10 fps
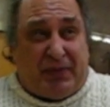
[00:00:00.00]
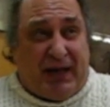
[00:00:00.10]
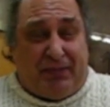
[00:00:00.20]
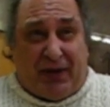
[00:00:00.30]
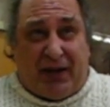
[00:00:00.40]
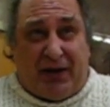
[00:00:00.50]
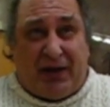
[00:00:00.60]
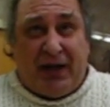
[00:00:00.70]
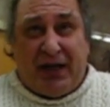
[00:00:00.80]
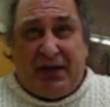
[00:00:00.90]
people that
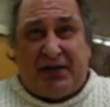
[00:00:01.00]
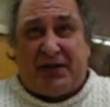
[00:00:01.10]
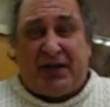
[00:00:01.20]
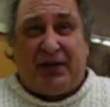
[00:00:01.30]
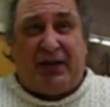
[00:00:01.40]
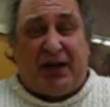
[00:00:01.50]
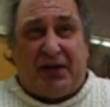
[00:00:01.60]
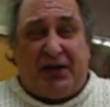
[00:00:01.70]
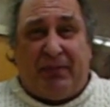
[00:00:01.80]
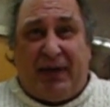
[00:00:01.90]

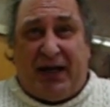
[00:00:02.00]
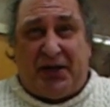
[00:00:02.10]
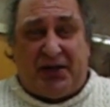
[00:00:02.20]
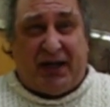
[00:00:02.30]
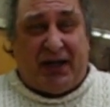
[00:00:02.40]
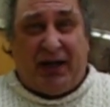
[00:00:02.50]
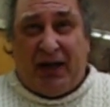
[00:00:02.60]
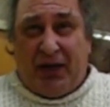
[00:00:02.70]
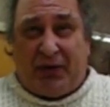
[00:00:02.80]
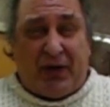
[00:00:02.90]
are diminishing
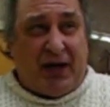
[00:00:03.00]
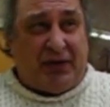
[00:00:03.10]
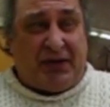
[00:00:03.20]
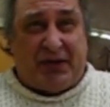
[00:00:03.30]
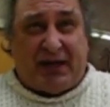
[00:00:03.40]
throughout this